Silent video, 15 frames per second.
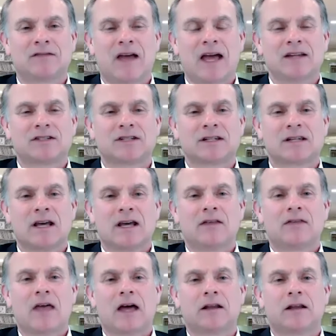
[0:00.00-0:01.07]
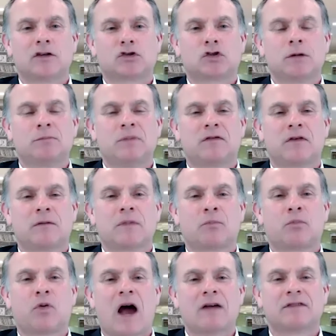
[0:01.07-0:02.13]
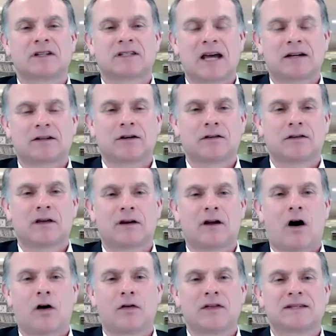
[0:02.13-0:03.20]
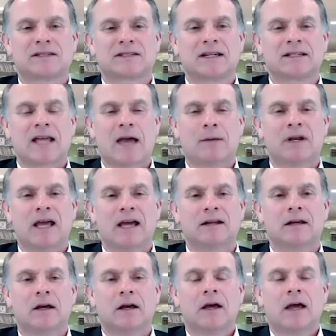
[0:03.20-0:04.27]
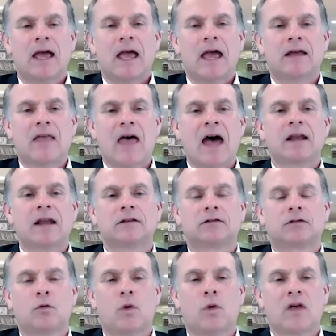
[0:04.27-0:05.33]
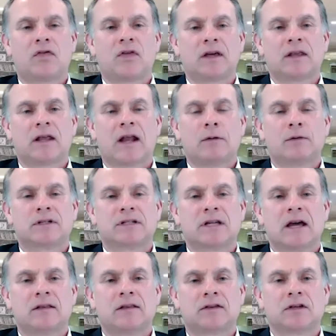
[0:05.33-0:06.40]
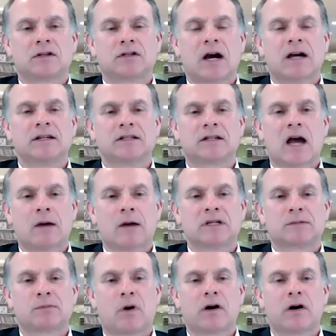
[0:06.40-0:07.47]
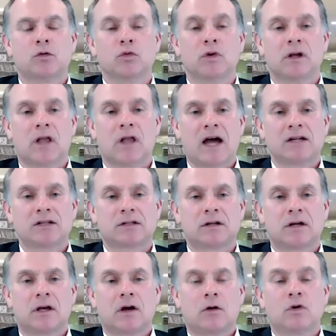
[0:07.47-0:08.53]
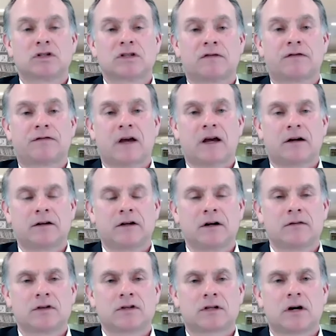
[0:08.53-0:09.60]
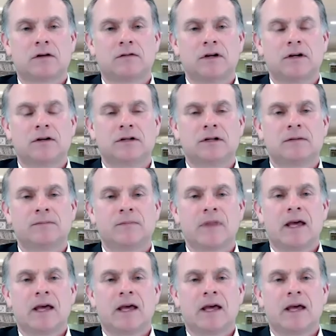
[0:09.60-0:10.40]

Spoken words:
advances, that it should be from the private sector that all these things emanate. And that is one thing that I would say that the Chinese Communist Party realized was a failure of the Soviet Union,